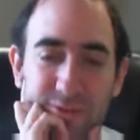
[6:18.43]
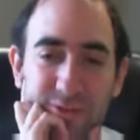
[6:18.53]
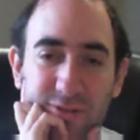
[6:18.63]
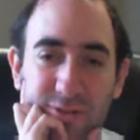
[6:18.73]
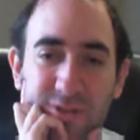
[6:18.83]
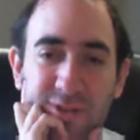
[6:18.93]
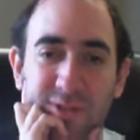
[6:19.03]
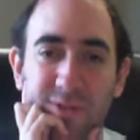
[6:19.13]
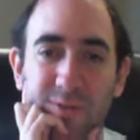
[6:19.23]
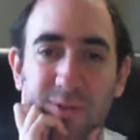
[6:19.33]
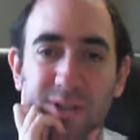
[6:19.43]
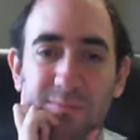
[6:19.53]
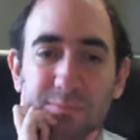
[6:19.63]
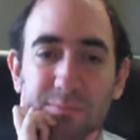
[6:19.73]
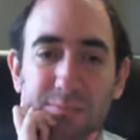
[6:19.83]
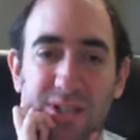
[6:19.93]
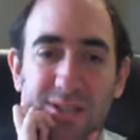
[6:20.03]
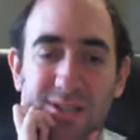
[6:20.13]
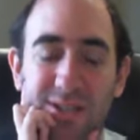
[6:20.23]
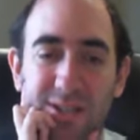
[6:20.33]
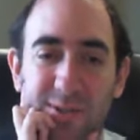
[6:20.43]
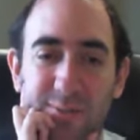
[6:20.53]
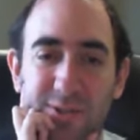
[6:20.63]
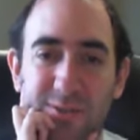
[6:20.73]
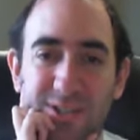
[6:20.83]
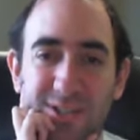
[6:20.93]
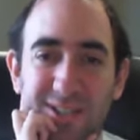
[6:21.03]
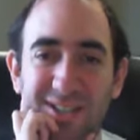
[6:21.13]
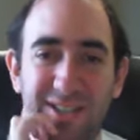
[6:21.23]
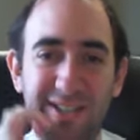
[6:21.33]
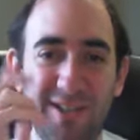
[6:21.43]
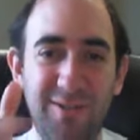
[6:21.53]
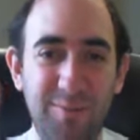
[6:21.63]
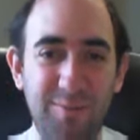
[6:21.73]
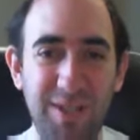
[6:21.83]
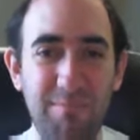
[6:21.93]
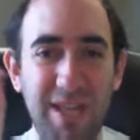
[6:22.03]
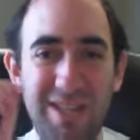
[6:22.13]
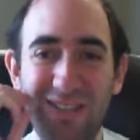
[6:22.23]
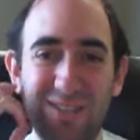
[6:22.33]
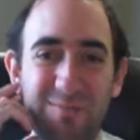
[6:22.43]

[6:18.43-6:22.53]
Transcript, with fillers: not doing immensely well today. It can't be immense